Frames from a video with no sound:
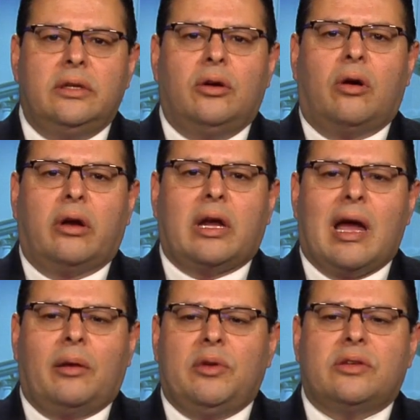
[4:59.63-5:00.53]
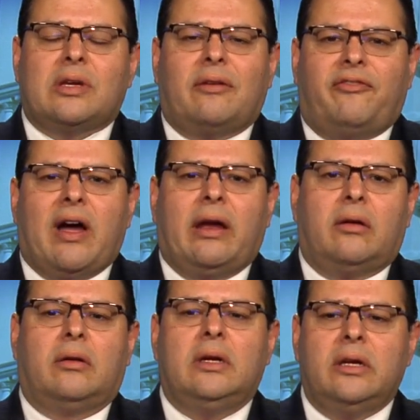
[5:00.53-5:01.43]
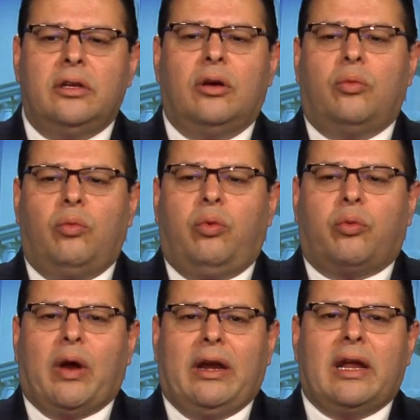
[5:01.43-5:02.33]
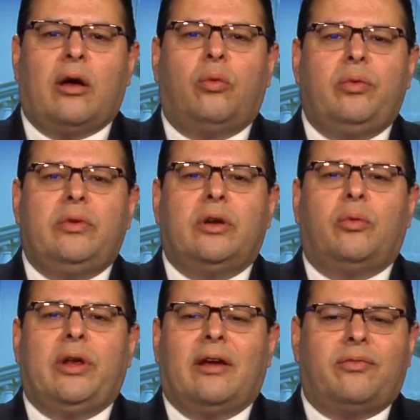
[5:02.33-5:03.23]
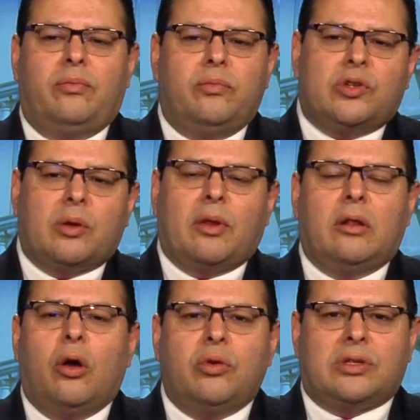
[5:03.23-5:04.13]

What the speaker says: our economy is on fire. Right now, we have some of the lowest